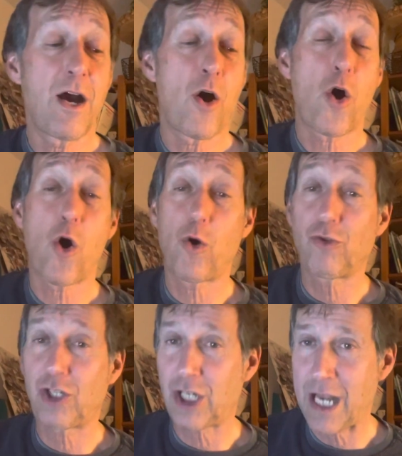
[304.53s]
whole
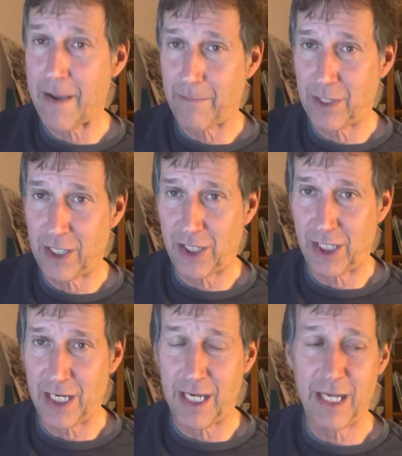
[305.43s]
step to
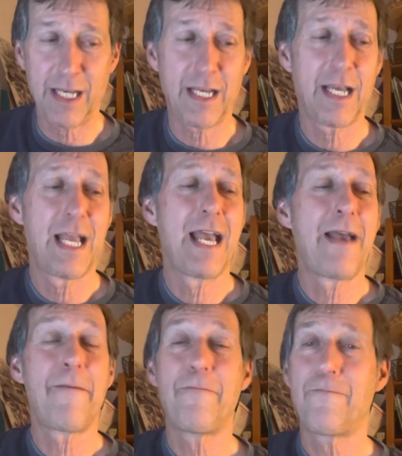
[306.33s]
C,
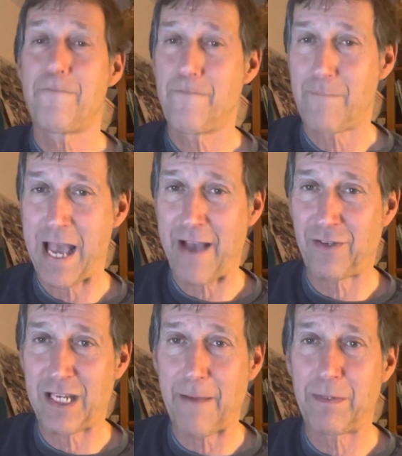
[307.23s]
half
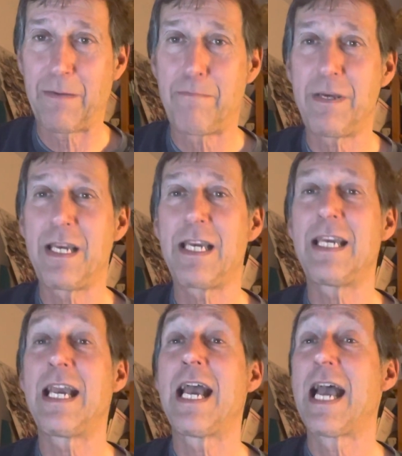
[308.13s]
step to
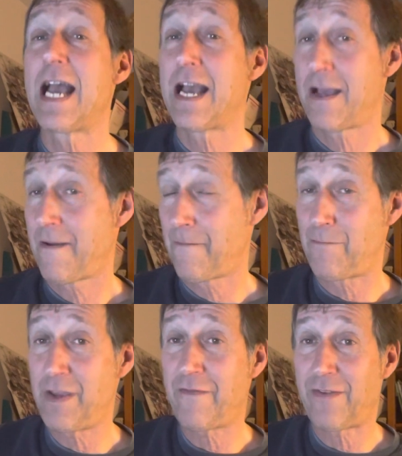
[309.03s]
B,
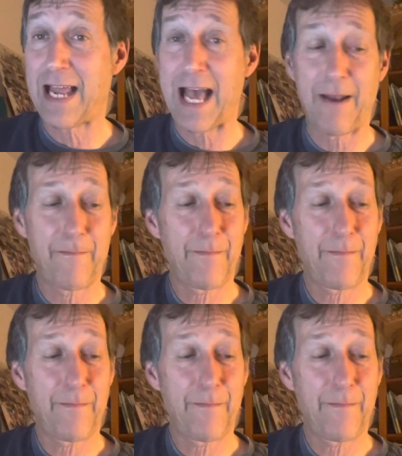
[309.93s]
B flat.